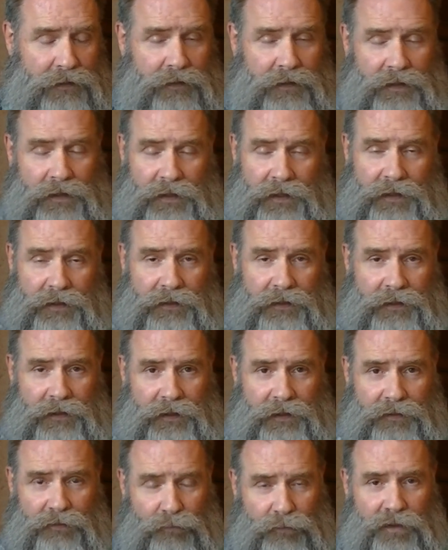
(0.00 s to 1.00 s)

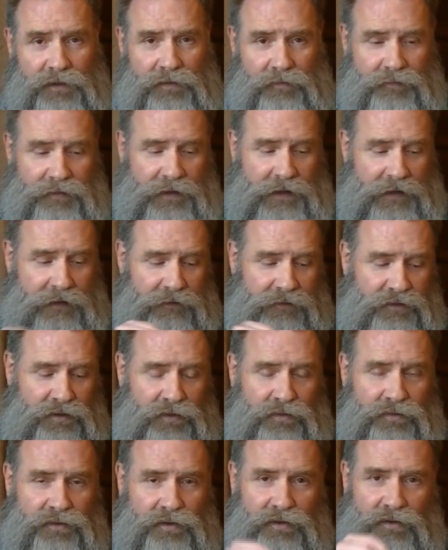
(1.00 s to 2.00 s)
And the reason for that is
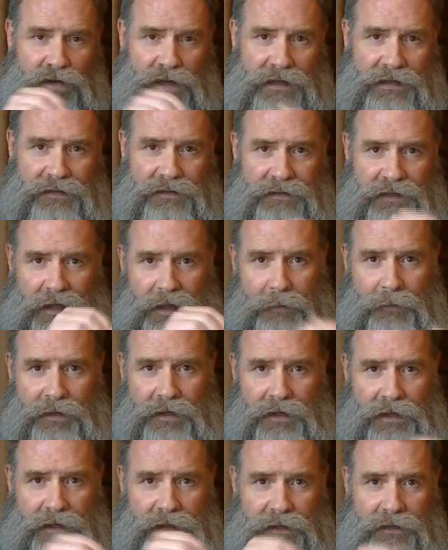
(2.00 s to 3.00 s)
so you're not
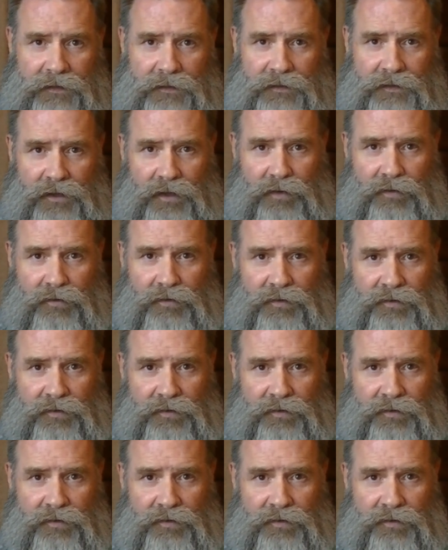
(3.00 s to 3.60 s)
contaminating the other